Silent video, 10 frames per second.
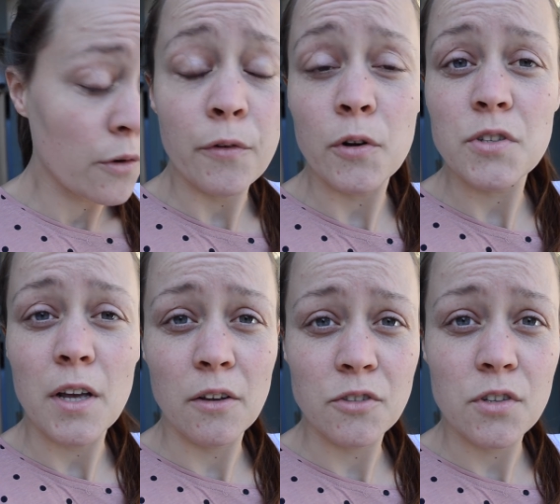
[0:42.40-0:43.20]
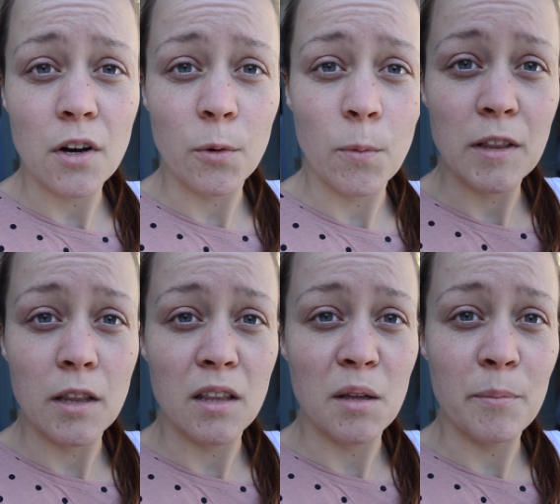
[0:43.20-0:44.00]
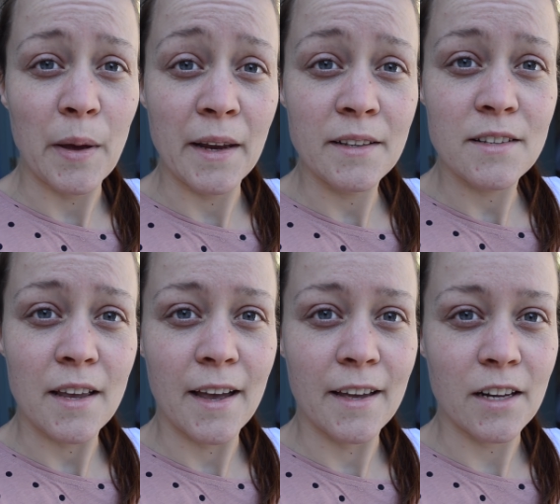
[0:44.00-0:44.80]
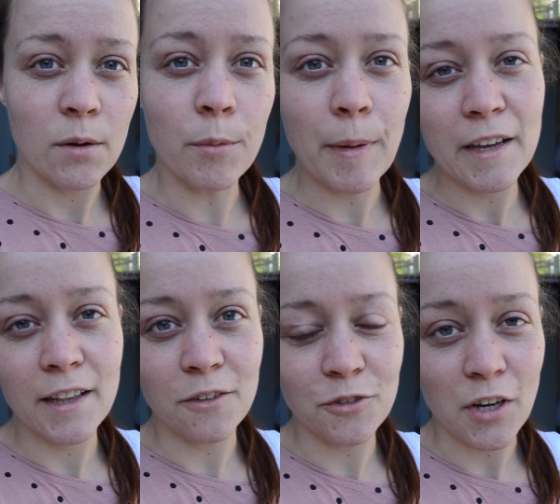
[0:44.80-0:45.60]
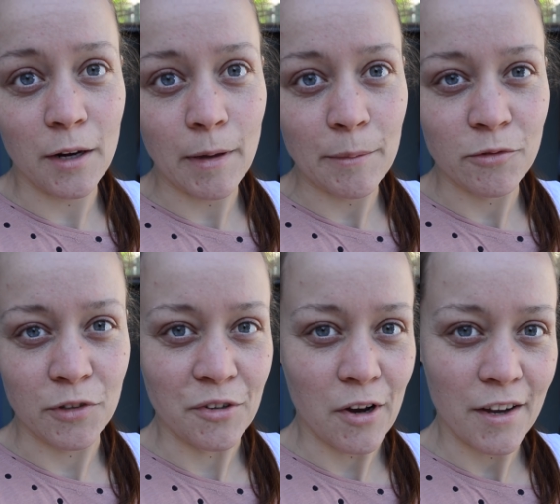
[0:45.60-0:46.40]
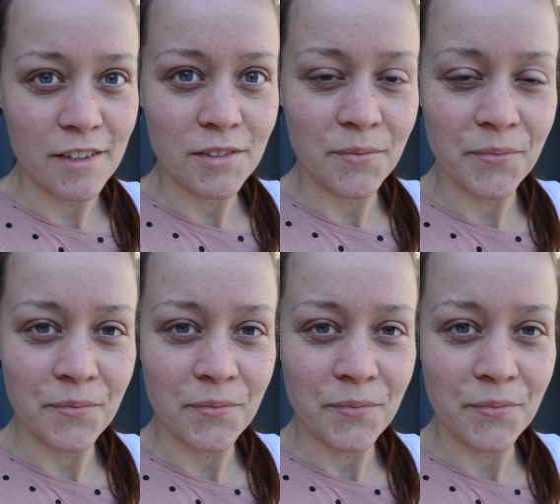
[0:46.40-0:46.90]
first I'll start with the paint and I will make a little time lapse for you guys.